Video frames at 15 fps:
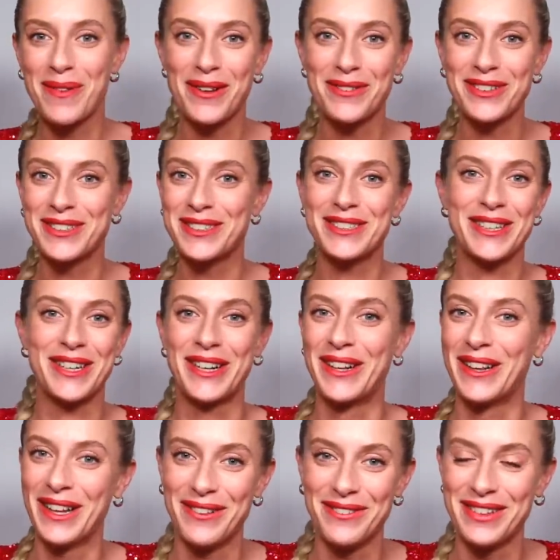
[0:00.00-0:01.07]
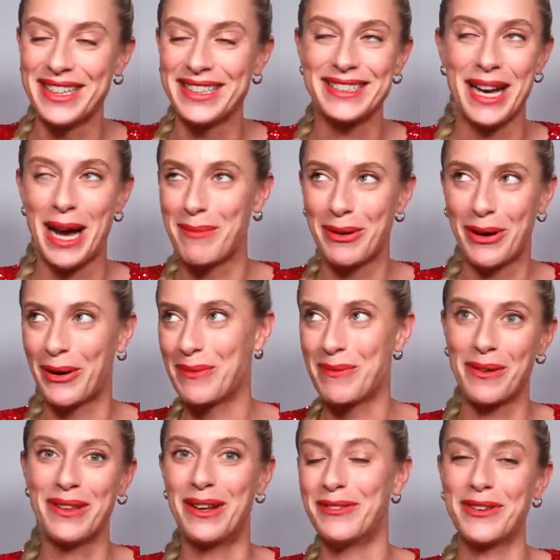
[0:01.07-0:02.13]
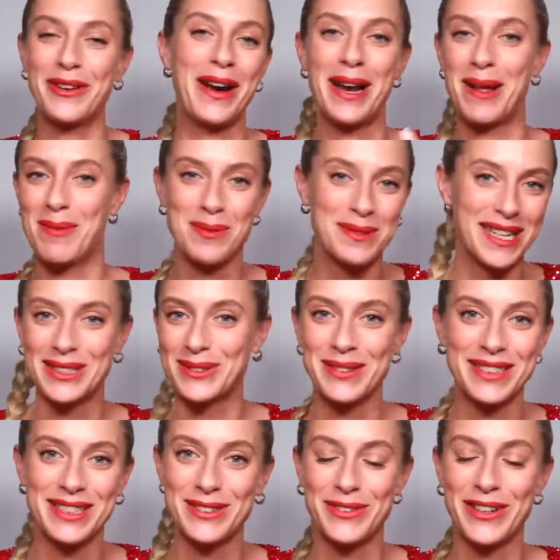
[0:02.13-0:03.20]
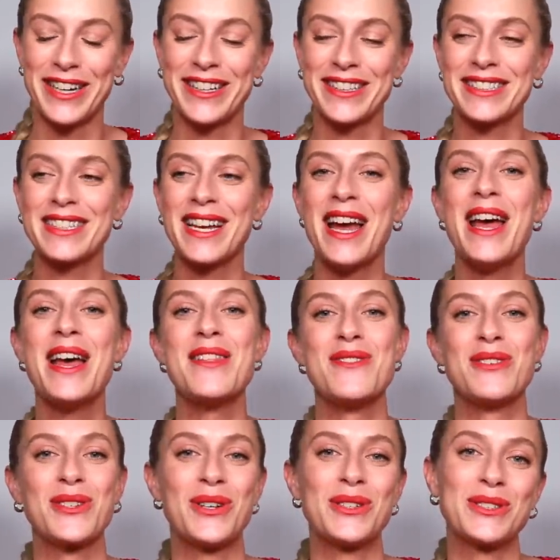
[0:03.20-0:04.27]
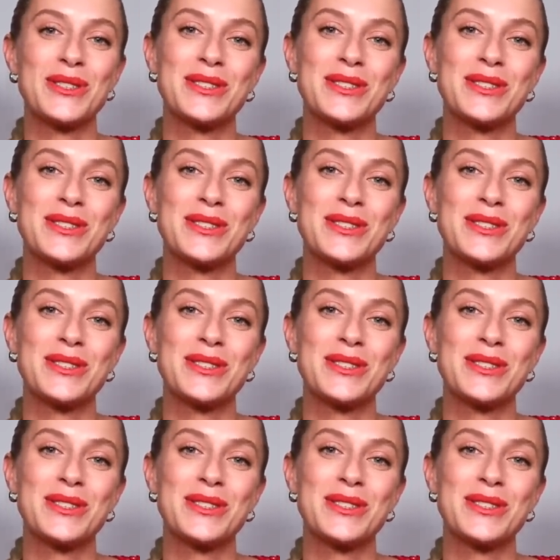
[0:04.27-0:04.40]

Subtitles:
lovers, you're gonna love this. I'm a cardamom lover and I'm obsessed with this fragrance. There's also